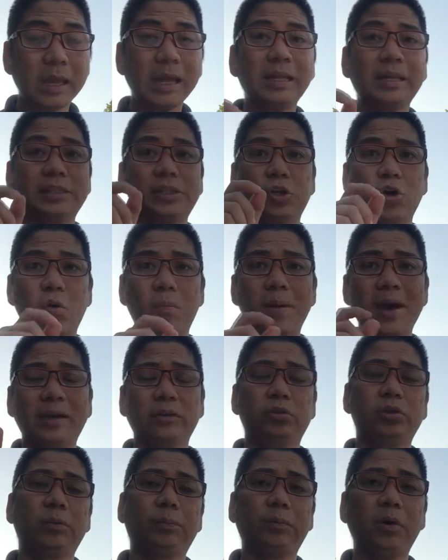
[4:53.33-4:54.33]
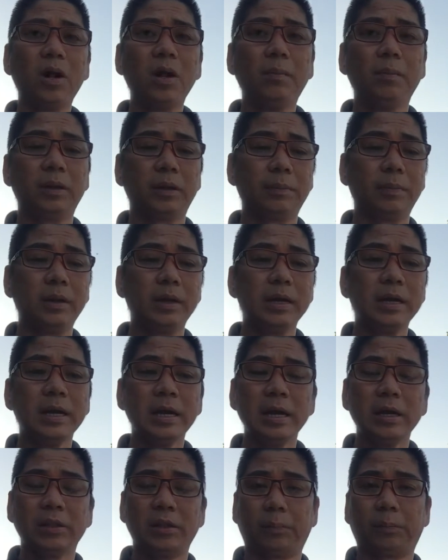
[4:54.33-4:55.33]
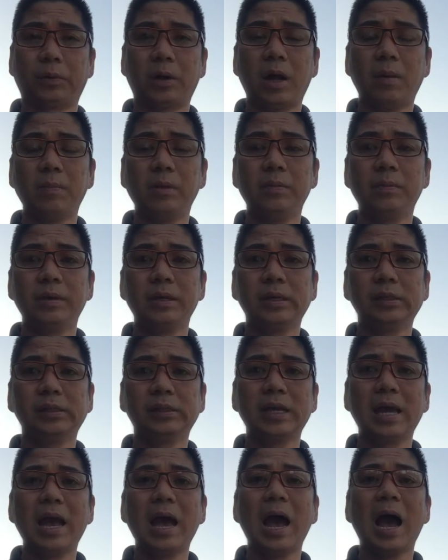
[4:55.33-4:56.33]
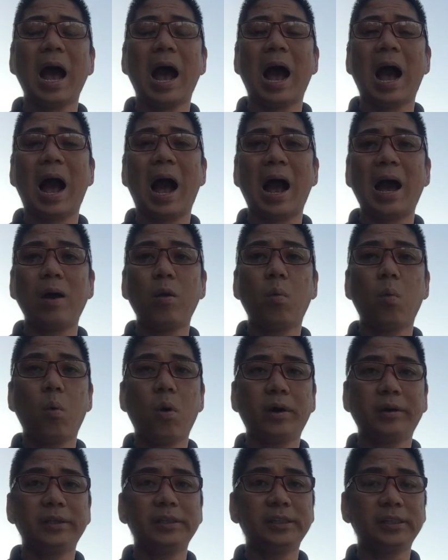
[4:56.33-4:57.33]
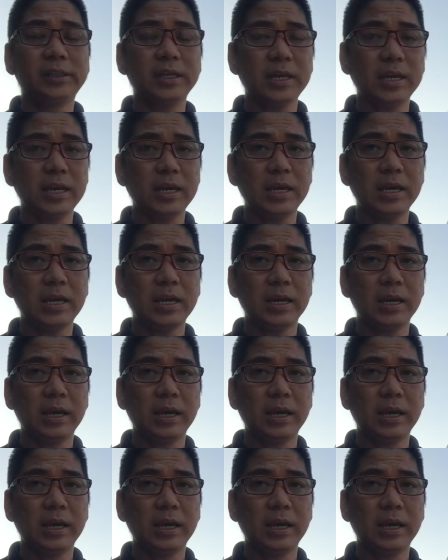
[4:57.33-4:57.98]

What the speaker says: Let's go back to the problem. The problem is I want to see